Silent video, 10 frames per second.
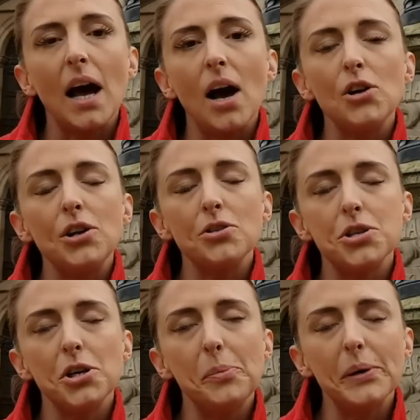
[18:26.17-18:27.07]
On
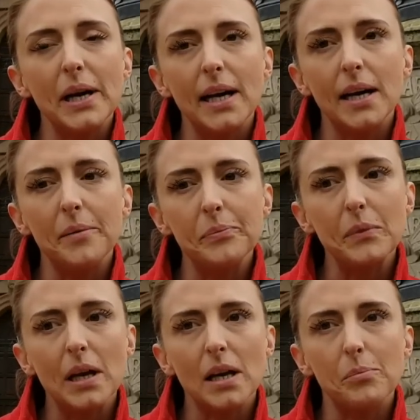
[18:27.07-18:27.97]
YouTube,
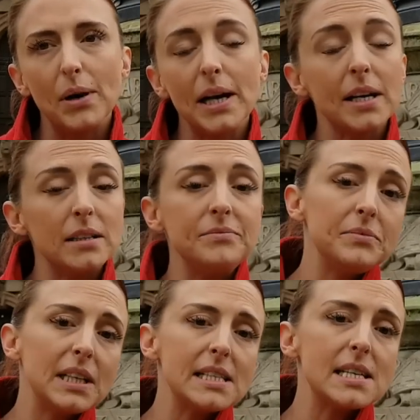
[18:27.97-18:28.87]
Brit Girl,
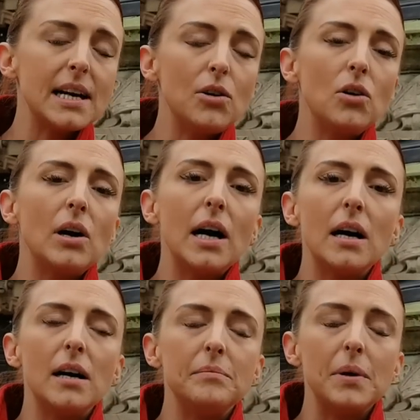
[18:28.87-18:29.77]
that's that. Or
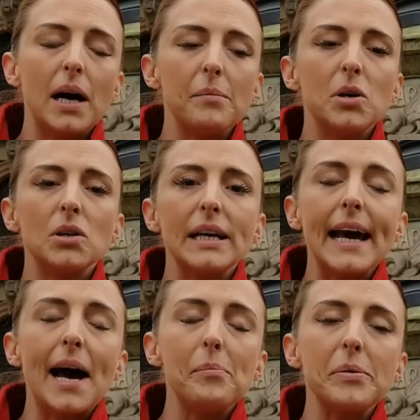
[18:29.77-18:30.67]
I'm on
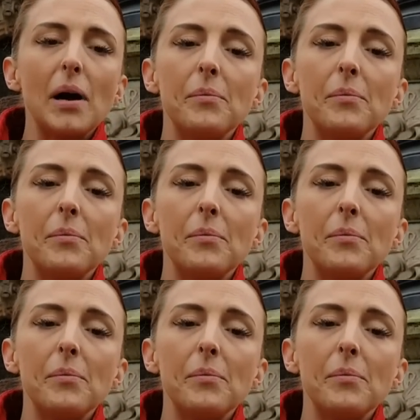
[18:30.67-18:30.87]
Gab.